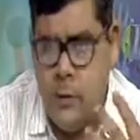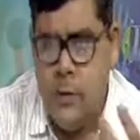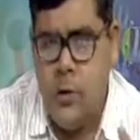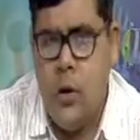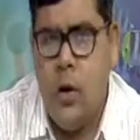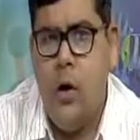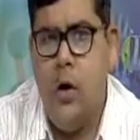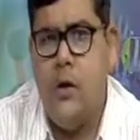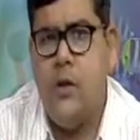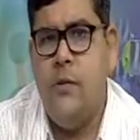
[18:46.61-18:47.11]

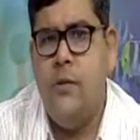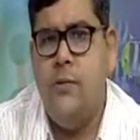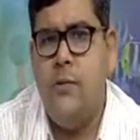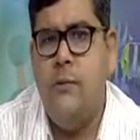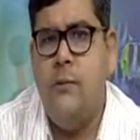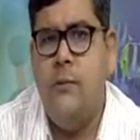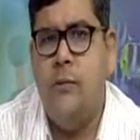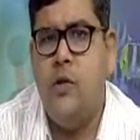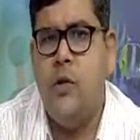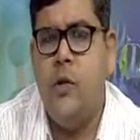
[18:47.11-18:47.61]
laws of
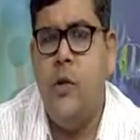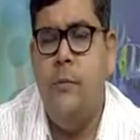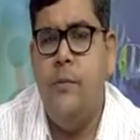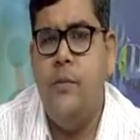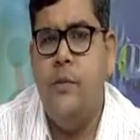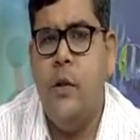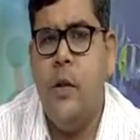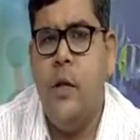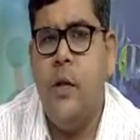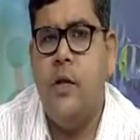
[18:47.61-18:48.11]

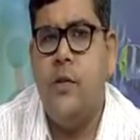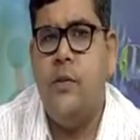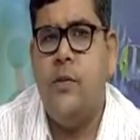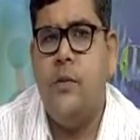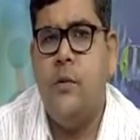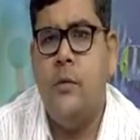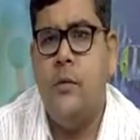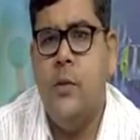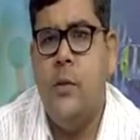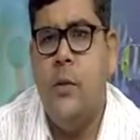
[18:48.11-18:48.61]
Muslims, let
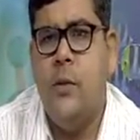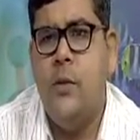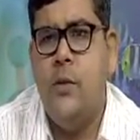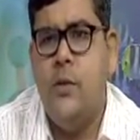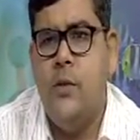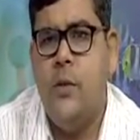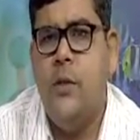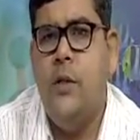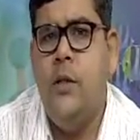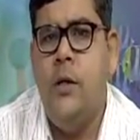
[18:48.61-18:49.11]
us
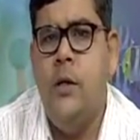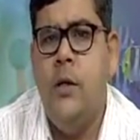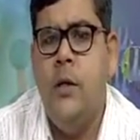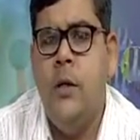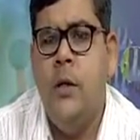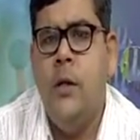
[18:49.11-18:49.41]
see